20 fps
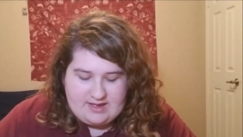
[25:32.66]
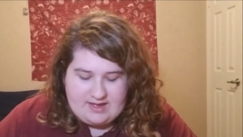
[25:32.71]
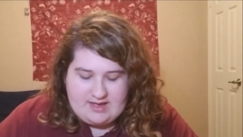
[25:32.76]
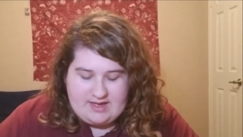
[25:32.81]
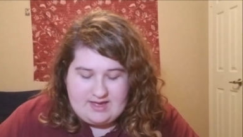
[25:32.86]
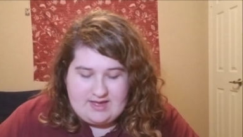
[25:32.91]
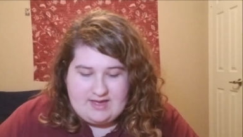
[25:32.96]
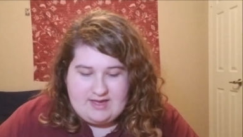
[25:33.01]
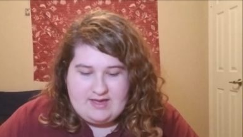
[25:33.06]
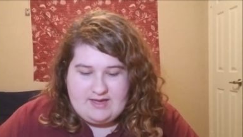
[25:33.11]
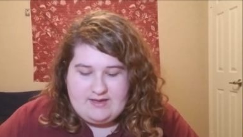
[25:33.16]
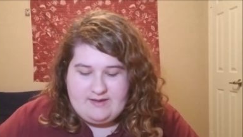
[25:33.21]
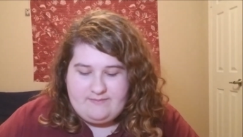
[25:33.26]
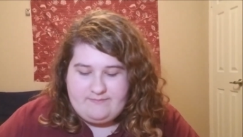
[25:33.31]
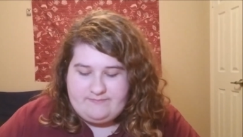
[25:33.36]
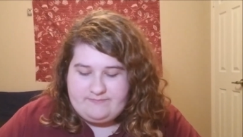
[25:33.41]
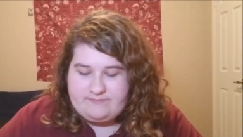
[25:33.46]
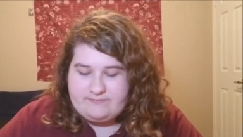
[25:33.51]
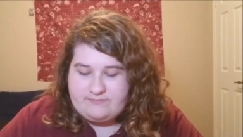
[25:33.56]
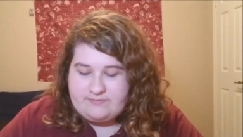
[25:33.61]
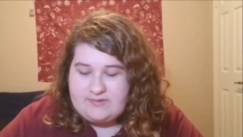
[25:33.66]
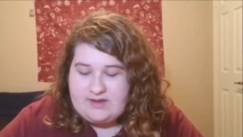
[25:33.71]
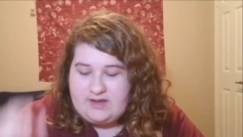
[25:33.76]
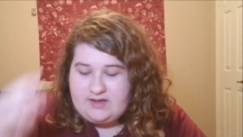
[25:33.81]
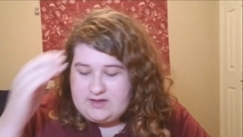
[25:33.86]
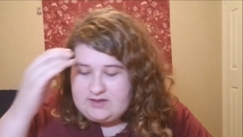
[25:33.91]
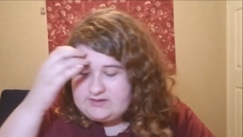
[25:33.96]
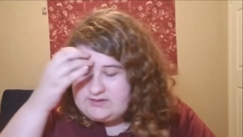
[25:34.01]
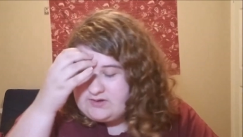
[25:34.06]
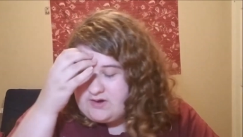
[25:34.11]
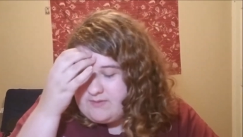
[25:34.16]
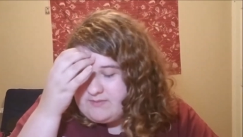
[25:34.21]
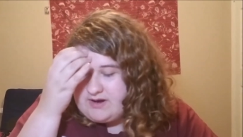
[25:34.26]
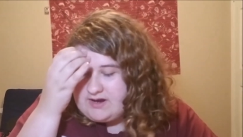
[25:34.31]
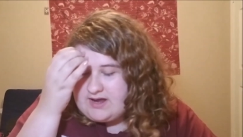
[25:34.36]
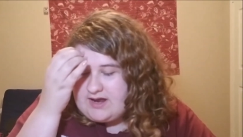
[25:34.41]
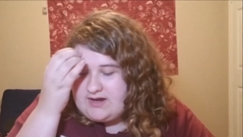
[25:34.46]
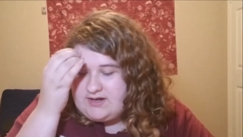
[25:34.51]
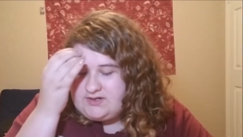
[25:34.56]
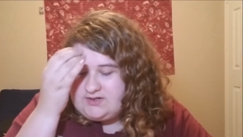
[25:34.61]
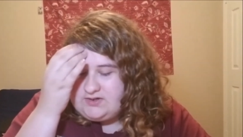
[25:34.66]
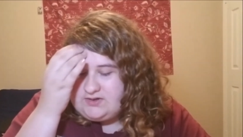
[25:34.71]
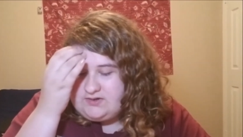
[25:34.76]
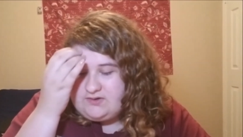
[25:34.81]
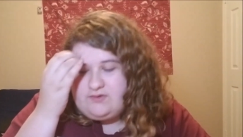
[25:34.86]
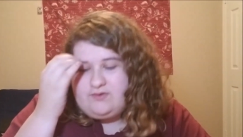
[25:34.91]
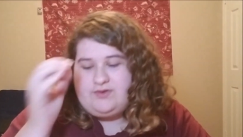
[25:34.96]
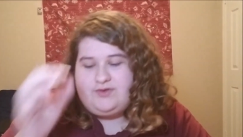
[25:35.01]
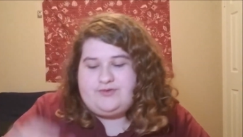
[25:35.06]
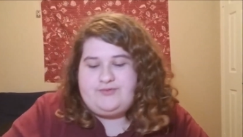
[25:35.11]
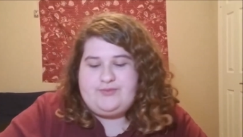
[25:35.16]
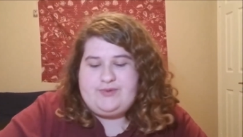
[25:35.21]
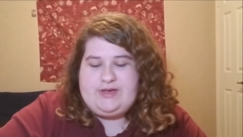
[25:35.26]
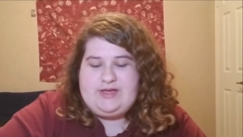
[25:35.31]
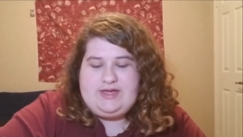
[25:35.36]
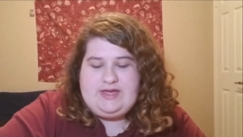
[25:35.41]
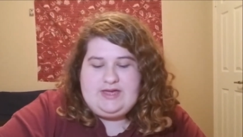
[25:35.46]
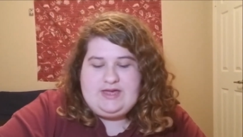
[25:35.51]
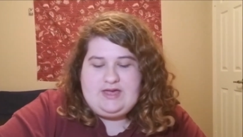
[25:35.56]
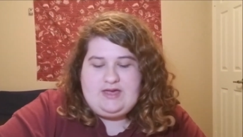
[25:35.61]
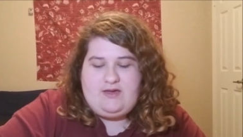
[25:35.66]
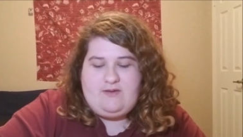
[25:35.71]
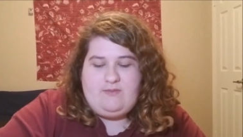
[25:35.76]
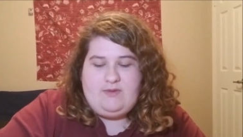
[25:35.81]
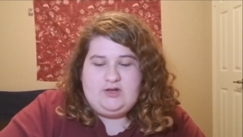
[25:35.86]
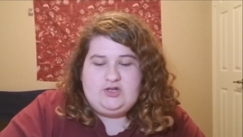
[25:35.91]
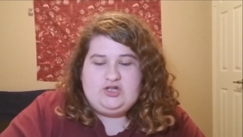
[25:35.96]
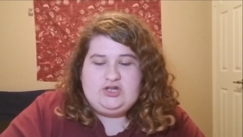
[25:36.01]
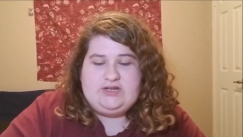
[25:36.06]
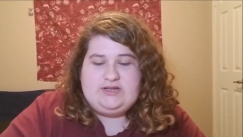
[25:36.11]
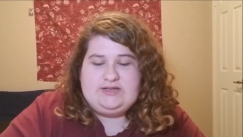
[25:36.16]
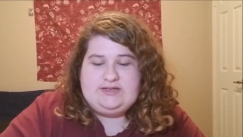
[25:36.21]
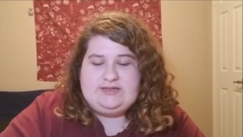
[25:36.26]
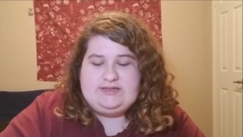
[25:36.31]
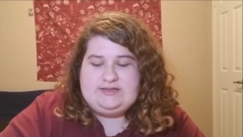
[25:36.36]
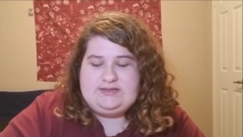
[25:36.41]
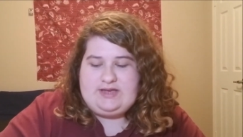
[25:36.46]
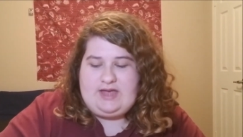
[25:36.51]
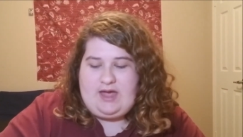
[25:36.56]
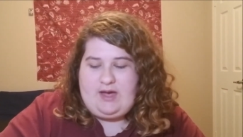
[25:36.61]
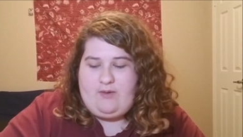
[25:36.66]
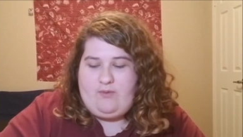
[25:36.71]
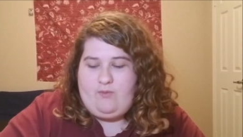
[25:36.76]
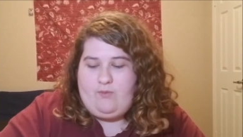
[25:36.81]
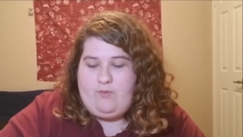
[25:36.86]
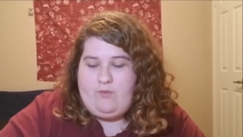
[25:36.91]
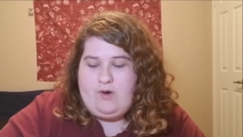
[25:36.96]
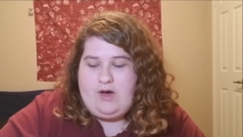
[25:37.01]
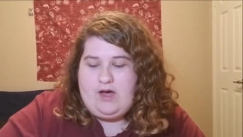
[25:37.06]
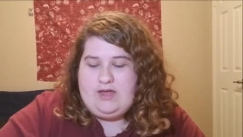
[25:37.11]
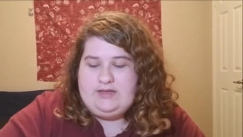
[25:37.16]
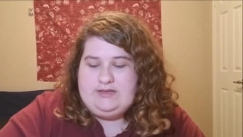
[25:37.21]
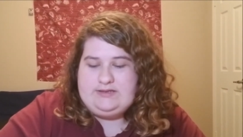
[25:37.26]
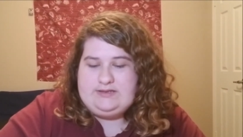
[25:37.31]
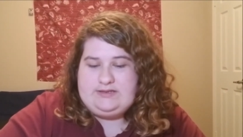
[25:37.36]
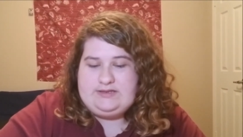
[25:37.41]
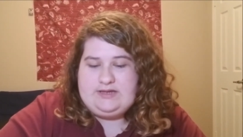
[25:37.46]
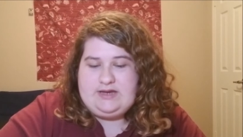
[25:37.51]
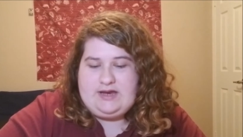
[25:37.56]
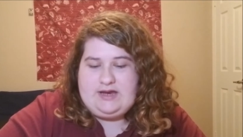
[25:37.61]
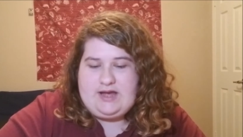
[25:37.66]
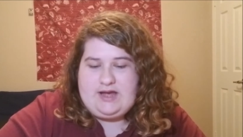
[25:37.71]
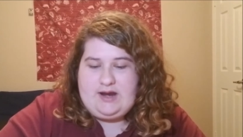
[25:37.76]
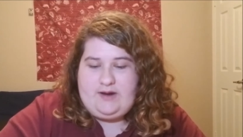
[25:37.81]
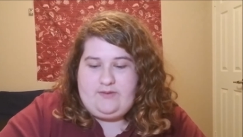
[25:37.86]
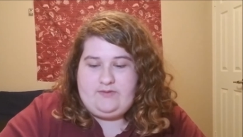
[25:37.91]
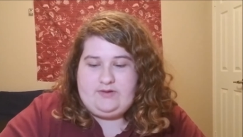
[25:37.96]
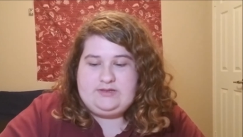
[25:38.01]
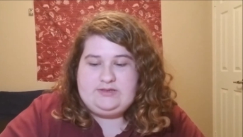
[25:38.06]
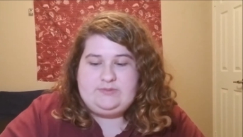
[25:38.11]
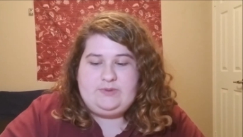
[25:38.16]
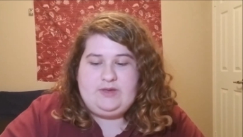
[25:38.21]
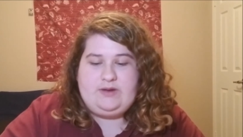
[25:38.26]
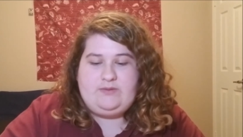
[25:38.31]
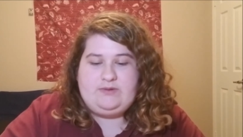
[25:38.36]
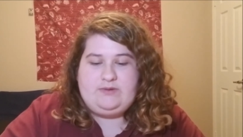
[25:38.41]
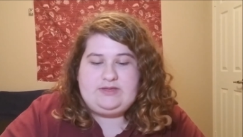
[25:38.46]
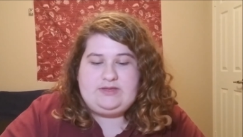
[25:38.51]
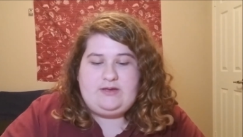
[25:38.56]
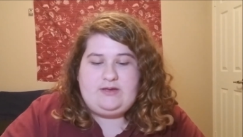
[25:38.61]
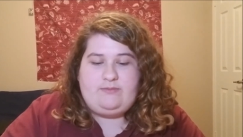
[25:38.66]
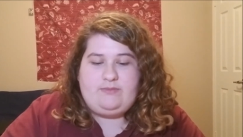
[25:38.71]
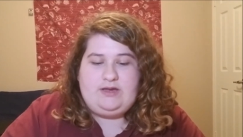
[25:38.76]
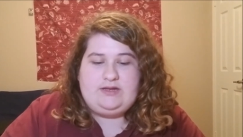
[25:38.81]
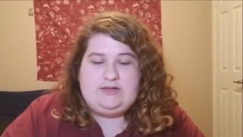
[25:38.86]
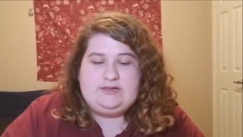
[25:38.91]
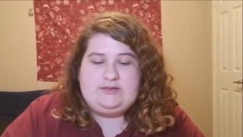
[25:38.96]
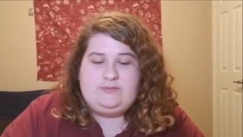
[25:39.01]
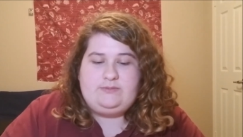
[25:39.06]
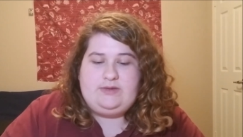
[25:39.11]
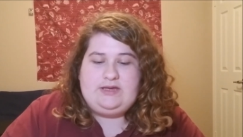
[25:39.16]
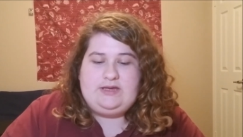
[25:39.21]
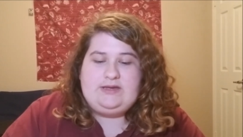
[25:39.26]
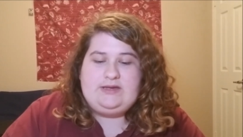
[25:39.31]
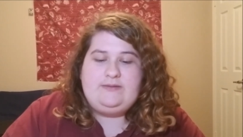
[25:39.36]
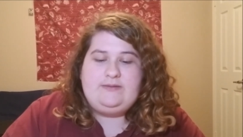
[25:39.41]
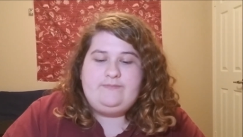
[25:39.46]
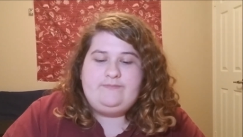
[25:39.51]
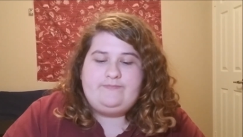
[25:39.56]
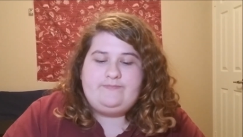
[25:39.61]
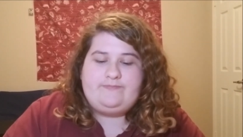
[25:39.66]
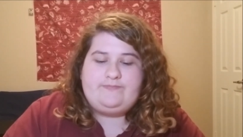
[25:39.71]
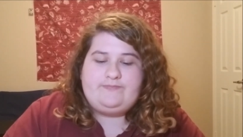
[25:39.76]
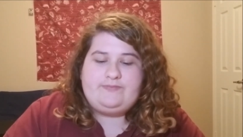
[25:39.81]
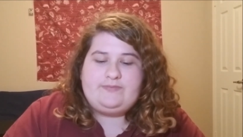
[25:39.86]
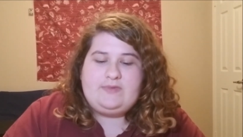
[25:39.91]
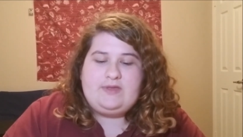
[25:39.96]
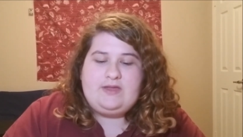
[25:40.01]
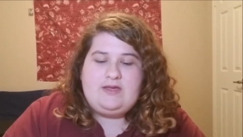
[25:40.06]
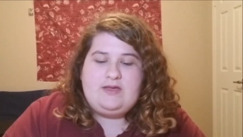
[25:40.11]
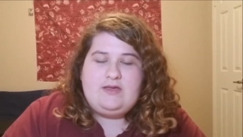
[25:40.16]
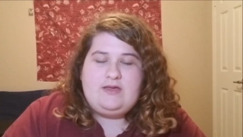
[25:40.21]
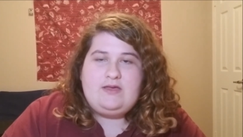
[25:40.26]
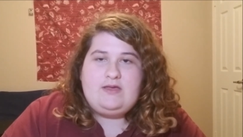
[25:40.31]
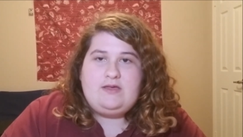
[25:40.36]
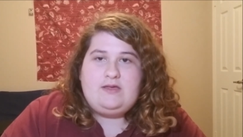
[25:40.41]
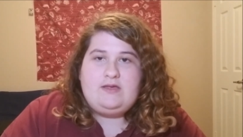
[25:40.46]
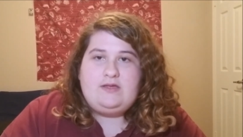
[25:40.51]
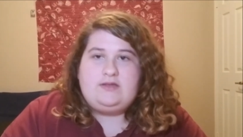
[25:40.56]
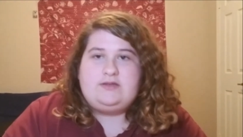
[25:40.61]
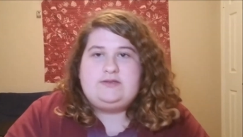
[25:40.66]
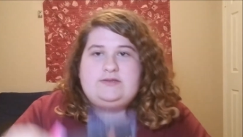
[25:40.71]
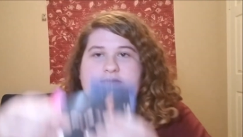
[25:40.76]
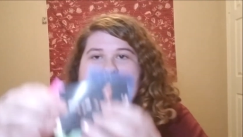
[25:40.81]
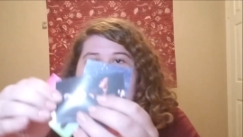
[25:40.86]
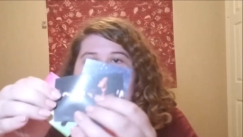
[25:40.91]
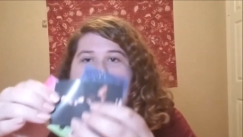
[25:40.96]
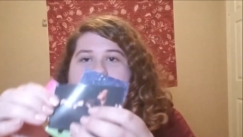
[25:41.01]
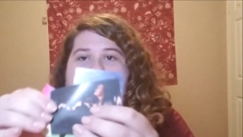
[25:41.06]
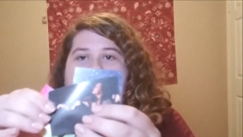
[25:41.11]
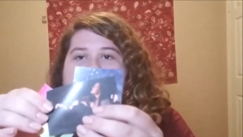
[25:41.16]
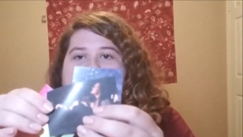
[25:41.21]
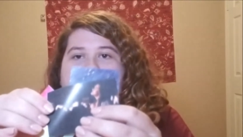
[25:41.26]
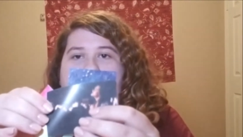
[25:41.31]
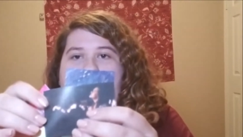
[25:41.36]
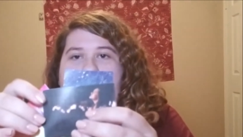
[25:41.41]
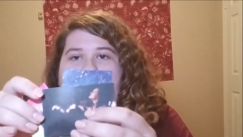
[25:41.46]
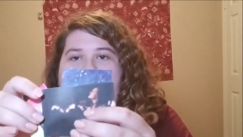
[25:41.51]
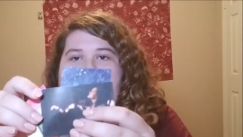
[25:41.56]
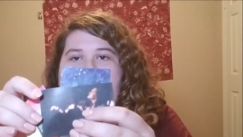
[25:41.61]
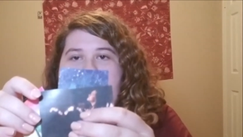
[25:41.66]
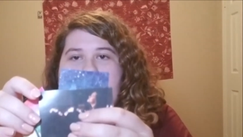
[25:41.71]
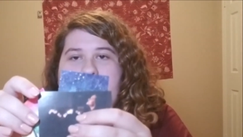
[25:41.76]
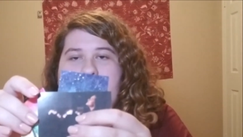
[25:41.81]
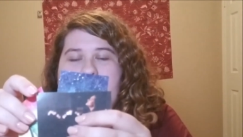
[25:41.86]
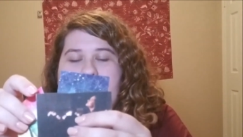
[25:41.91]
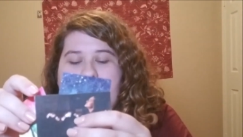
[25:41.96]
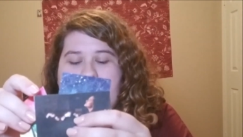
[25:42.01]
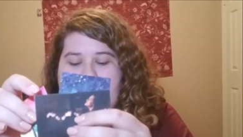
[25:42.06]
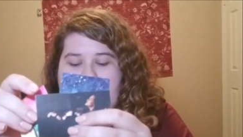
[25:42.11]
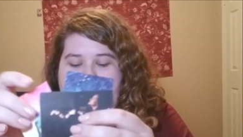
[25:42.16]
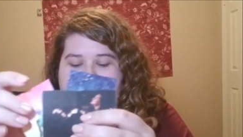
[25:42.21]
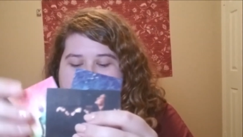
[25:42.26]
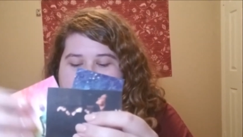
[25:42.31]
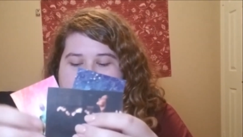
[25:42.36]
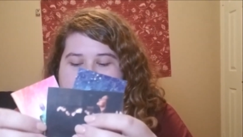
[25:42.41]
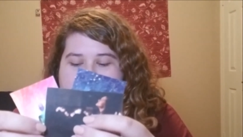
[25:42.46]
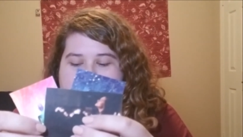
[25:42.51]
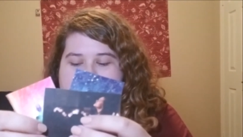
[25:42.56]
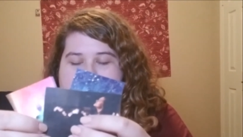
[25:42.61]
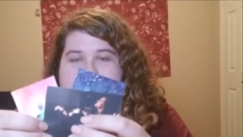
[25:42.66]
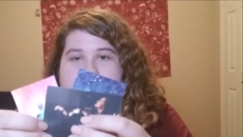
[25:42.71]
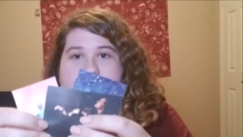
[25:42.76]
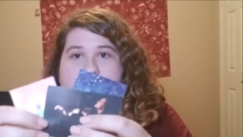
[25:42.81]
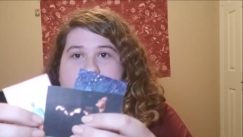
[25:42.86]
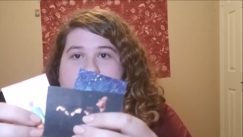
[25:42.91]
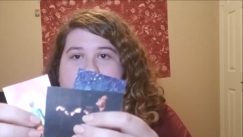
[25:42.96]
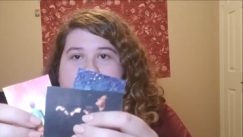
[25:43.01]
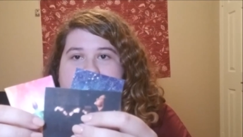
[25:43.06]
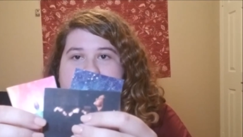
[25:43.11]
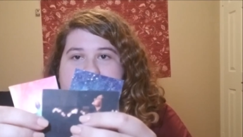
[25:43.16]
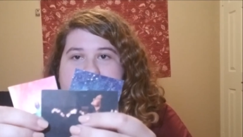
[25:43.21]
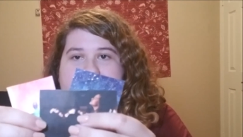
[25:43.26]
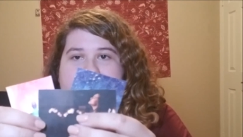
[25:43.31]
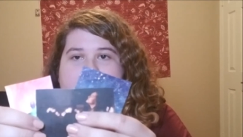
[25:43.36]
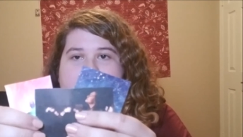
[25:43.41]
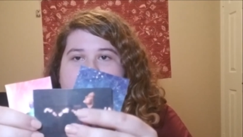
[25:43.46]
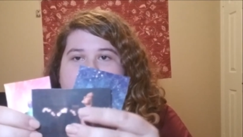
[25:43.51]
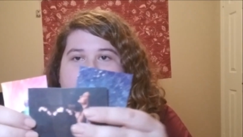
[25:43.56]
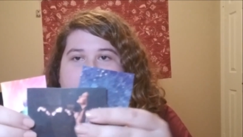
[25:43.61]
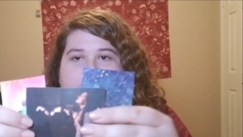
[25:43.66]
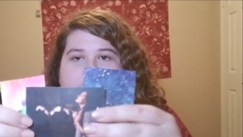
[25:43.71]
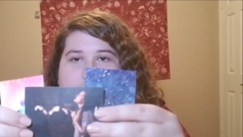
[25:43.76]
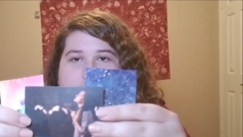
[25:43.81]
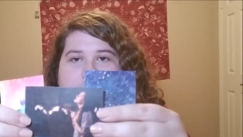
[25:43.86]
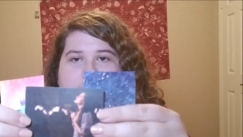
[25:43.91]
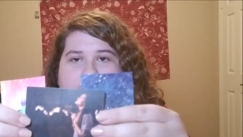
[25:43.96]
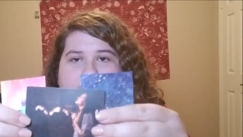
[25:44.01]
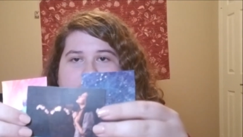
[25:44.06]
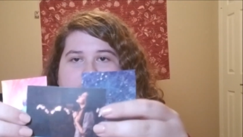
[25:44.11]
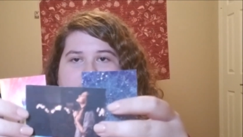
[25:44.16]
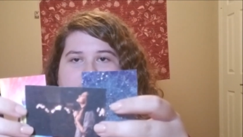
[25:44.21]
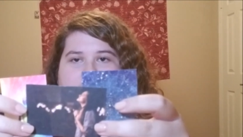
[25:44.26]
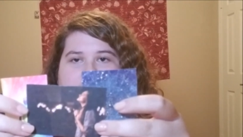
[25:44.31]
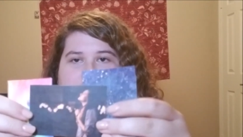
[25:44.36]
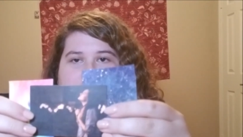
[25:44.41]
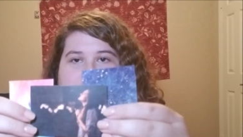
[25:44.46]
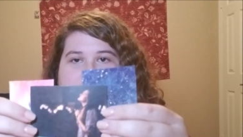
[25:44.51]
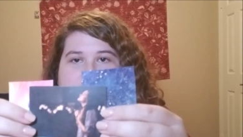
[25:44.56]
Um, so I'm going to kind of do three images at once and kind of explain what they mean to me. So, and then I'm going to have to figure out where they went on here.